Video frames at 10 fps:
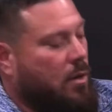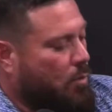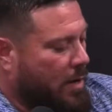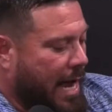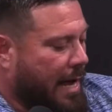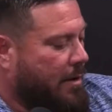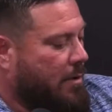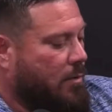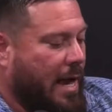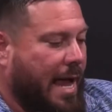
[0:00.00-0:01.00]
When I
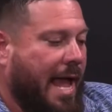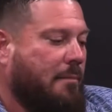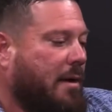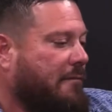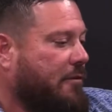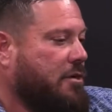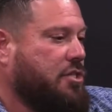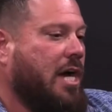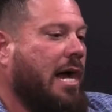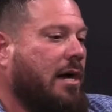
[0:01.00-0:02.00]
had my first
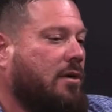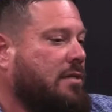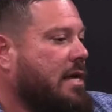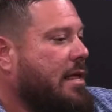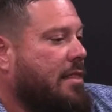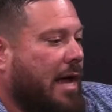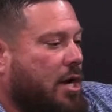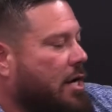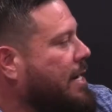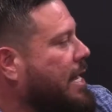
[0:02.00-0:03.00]
child, I
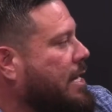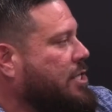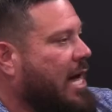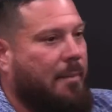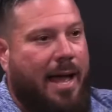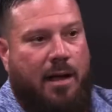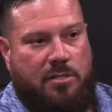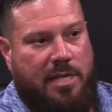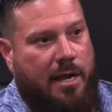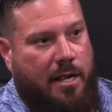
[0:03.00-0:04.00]
couldn't get a job
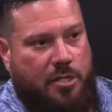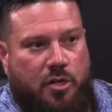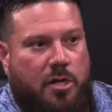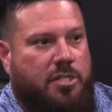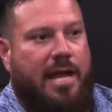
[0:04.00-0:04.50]
outside of construction.